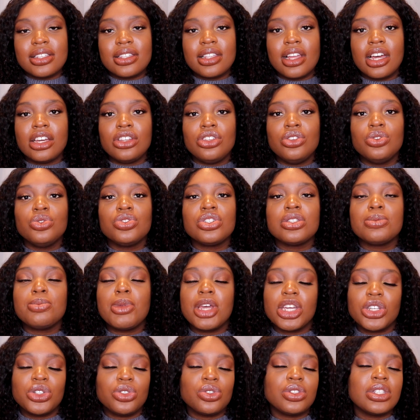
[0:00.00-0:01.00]
is that you just
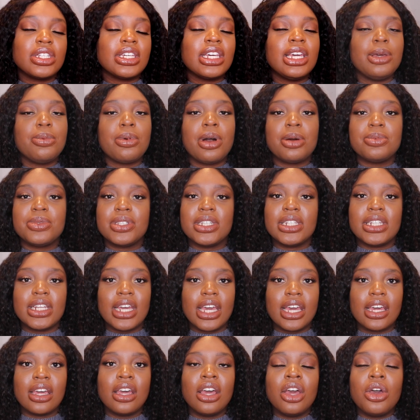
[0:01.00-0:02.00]
make sure to keep up to
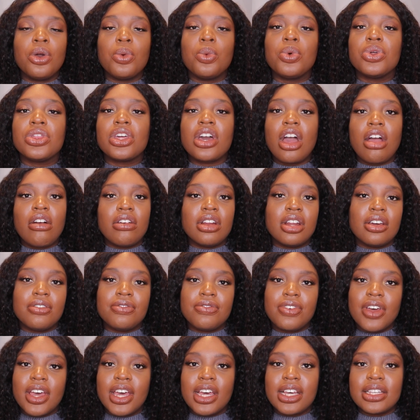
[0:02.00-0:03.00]
date with current
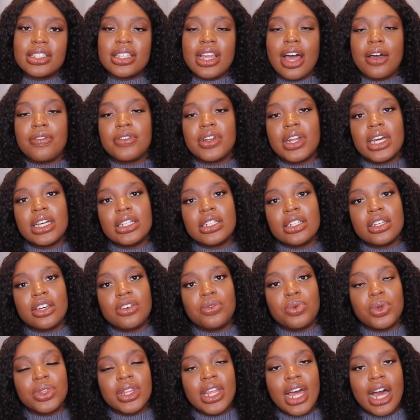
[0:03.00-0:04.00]
affairs, have an idea
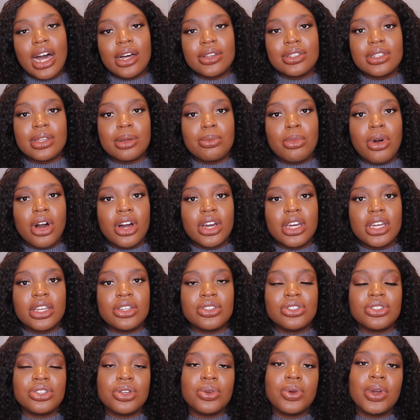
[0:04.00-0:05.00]
of what the housing market
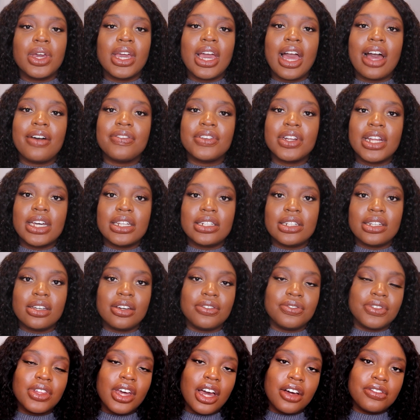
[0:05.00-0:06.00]
is doing, have an
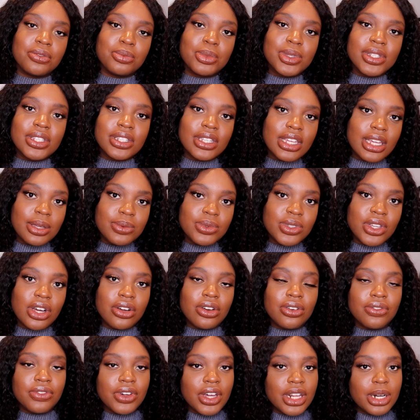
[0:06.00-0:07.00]
idea of the government schemes that
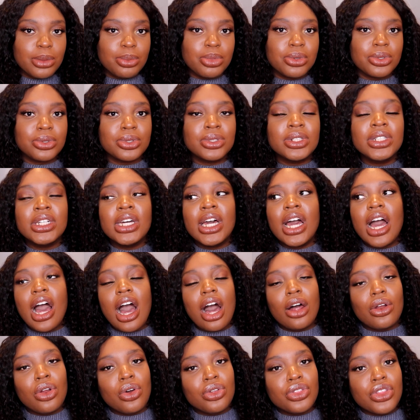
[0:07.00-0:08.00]
are available,
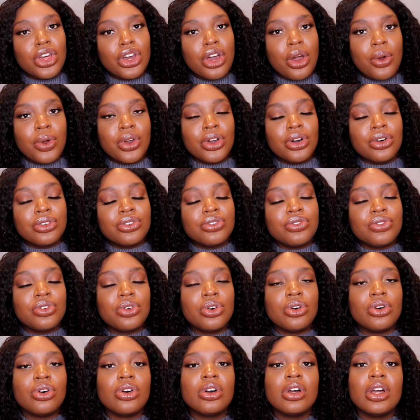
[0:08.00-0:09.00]
how long they're going on
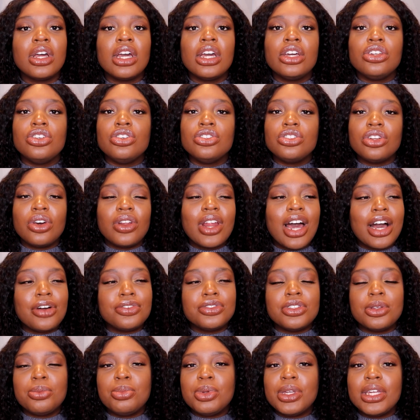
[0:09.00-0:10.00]
for. You don't
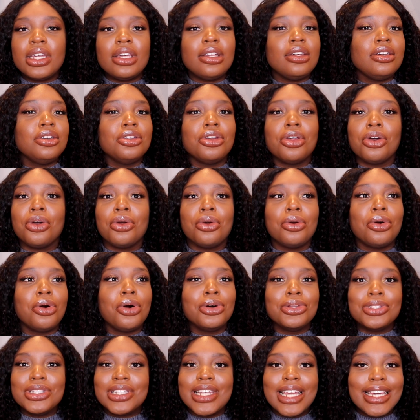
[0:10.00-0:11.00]
have to be, you know,
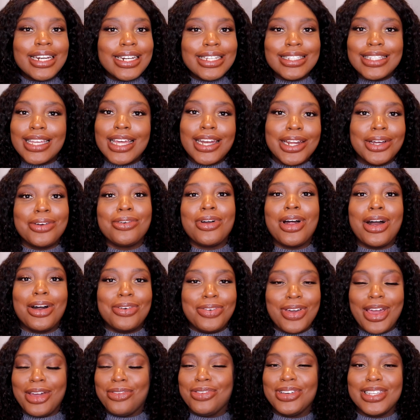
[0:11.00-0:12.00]
on Daily
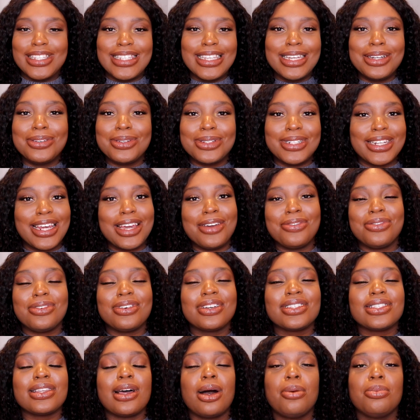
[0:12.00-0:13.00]
Telegraph every single day, for
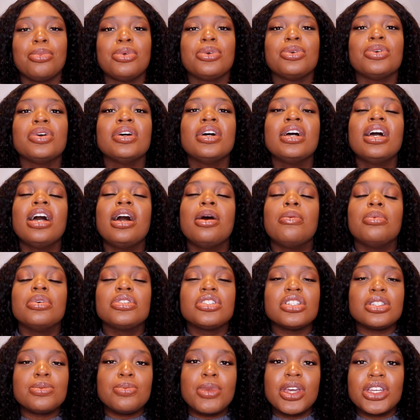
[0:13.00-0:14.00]
example,
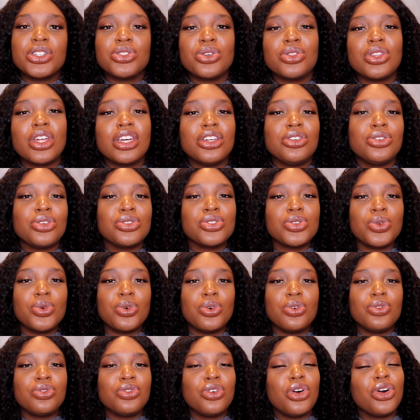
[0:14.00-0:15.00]
but just make sure that you're
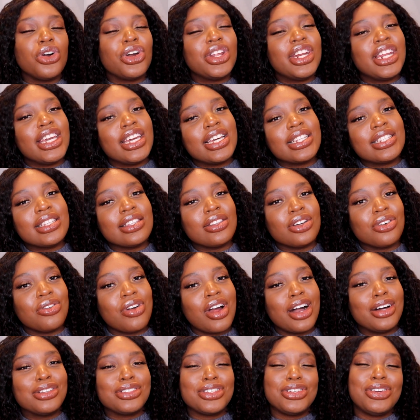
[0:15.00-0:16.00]
sort of got an ear to the
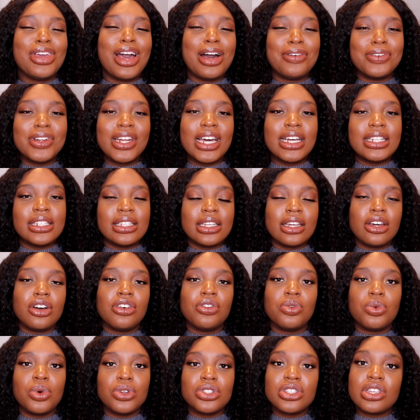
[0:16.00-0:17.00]
ground and you have an idea
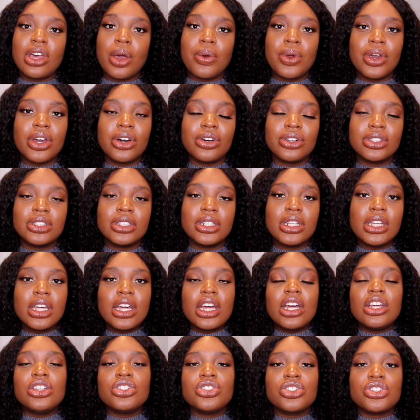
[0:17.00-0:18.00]
of what's going on,
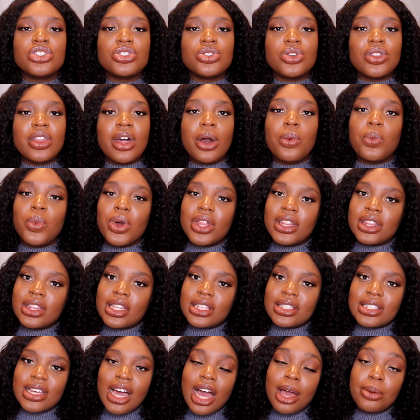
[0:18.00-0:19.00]
just so that when
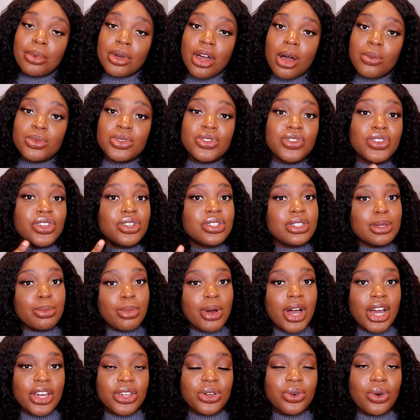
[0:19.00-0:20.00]
the time comes for you to
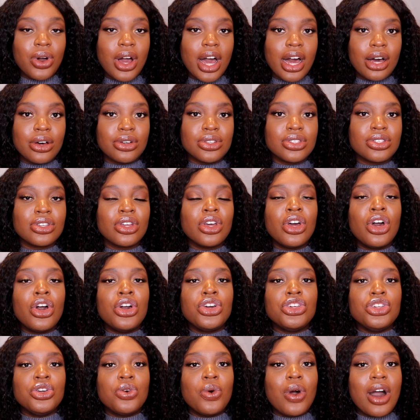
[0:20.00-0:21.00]
buy your house,
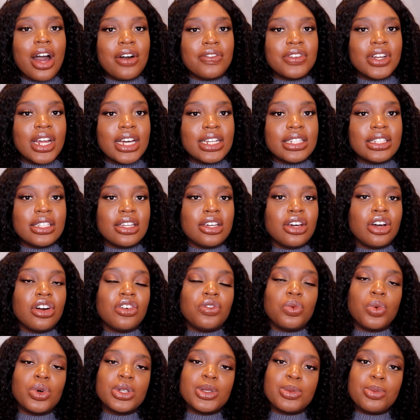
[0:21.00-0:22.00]
you'll have an idea
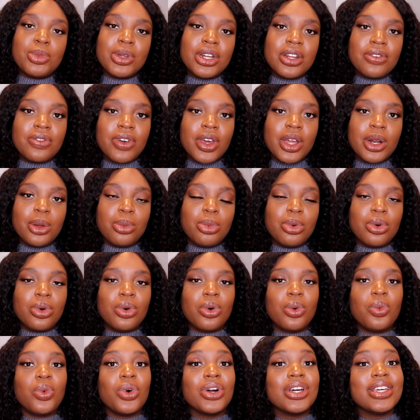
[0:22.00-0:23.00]
of what's been
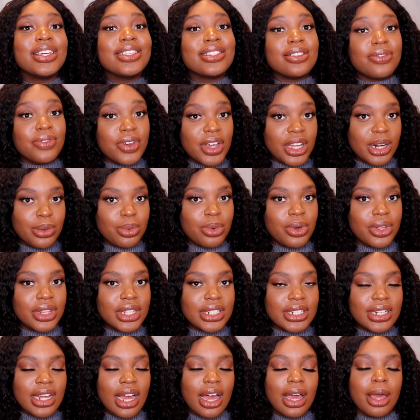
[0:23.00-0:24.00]
available, what is available at
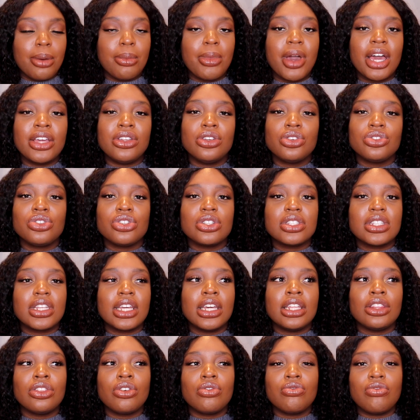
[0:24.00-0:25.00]
the time, and you're
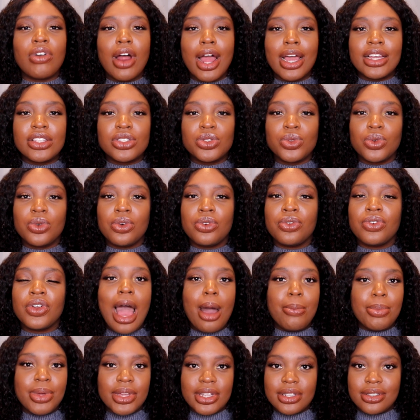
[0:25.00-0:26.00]
just in the right sort of
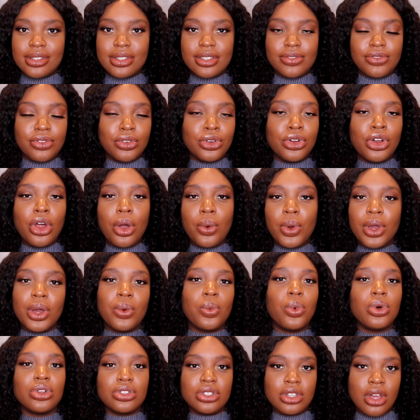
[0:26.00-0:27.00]
habits for
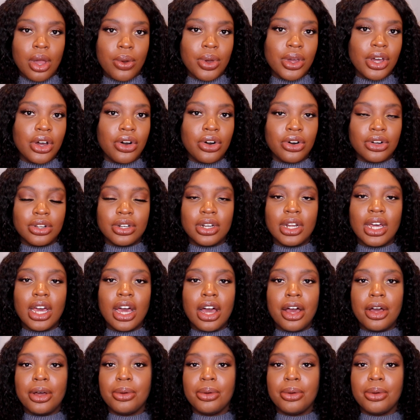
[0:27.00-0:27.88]
knowing what's going on